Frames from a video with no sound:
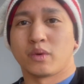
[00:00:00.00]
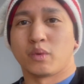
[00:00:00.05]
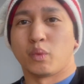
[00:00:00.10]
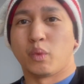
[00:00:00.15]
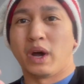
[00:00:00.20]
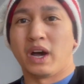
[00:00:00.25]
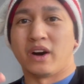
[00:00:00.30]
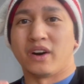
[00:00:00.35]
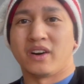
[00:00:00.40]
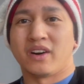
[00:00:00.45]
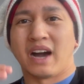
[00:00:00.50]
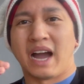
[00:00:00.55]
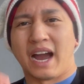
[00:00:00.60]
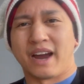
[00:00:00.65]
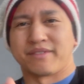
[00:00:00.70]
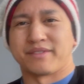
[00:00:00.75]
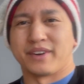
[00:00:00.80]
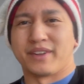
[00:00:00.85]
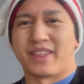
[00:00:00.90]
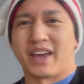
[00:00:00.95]
Well,
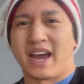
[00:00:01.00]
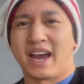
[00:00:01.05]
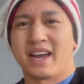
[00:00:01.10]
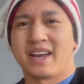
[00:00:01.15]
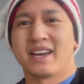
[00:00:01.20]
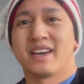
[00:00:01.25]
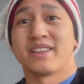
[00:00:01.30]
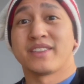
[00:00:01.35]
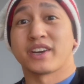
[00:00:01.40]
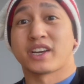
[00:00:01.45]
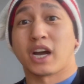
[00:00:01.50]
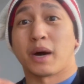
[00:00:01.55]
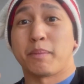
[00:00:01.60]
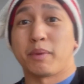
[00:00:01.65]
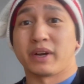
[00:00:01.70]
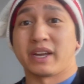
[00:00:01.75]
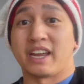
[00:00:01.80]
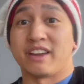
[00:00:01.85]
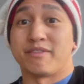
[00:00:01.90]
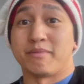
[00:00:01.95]
after that, the
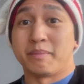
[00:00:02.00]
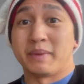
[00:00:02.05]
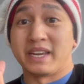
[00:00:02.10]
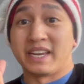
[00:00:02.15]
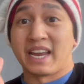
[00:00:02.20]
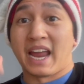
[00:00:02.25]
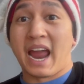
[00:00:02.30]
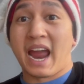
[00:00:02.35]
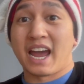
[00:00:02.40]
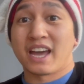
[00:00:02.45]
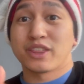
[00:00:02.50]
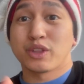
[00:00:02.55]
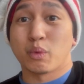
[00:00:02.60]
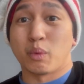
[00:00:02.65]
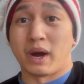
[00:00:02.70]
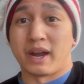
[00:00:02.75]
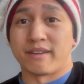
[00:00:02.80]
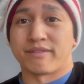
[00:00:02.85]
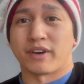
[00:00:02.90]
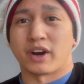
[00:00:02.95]
couple gave me and the
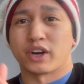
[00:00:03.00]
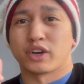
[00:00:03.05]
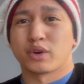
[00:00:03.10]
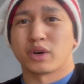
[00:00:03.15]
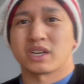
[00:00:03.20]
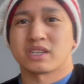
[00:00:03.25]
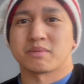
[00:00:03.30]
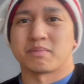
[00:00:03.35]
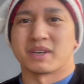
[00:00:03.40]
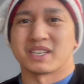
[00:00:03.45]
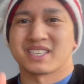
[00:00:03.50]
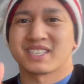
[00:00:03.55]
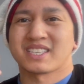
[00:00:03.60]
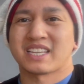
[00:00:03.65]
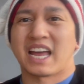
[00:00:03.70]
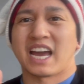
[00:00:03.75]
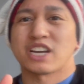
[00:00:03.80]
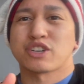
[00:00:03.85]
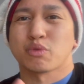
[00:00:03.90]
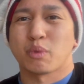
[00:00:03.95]
wife our Christmas
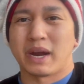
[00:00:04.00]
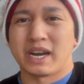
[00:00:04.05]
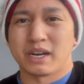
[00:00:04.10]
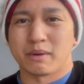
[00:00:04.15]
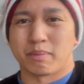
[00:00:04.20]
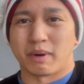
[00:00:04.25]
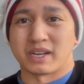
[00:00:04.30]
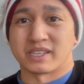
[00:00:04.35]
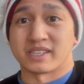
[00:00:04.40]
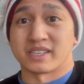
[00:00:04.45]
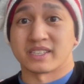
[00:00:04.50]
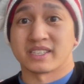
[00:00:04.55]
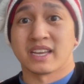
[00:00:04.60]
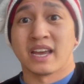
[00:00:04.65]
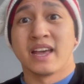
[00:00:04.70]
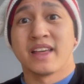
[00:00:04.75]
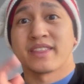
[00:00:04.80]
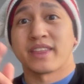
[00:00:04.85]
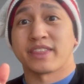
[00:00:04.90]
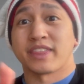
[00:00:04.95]
/ wedding presents
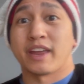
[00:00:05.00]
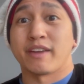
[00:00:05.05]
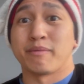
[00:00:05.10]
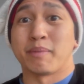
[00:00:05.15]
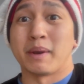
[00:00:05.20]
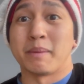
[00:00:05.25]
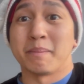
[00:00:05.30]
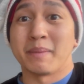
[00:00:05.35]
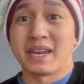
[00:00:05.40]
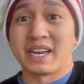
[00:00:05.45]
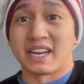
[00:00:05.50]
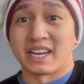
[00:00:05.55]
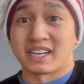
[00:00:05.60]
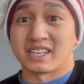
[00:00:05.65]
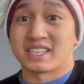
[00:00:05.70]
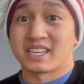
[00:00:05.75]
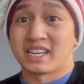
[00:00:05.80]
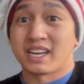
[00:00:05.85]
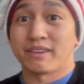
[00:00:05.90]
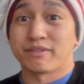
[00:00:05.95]
that they've been meaning
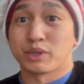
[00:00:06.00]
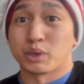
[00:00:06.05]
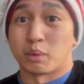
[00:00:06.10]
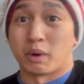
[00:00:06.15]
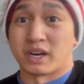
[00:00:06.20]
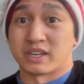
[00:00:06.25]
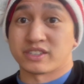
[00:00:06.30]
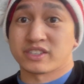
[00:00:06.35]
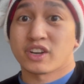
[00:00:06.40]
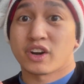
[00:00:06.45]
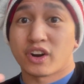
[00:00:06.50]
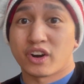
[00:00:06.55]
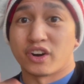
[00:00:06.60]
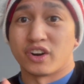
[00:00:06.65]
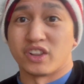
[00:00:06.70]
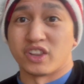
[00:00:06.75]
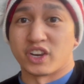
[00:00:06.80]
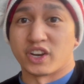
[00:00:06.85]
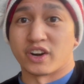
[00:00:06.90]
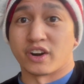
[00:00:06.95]
to give to us
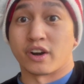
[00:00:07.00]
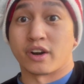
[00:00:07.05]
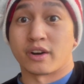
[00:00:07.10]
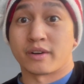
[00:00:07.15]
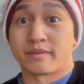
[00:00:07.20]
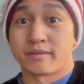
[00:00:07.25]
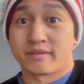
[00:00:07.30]
earlier.